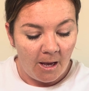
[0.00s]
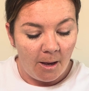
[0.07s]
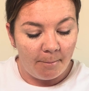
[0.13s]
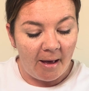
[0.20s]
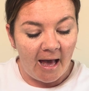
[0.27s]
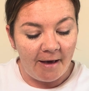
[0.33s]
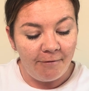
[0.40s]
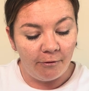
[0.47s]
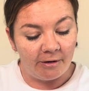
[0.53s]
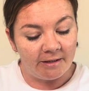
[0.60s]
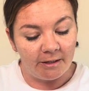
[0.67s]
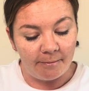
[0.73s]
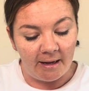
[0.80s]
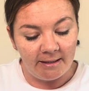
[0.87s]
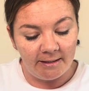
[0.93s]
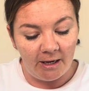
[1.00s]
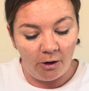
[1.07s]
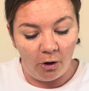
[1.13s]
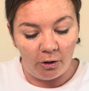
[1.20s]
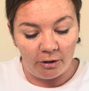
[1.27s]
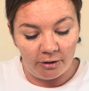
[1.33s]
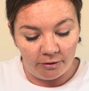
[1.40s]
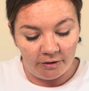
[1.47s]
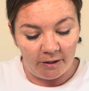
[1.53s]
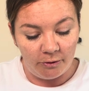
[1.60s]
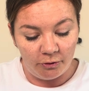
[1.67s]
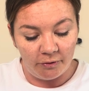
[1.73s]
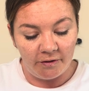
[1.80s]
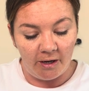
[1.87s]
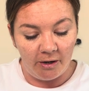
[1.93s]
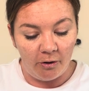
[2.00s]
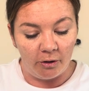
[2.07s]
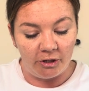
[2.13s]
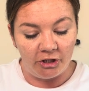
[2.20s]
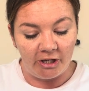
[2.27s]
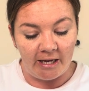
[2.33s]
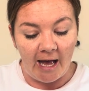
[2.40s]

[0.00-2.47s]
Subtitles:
Behaviourism and social psychology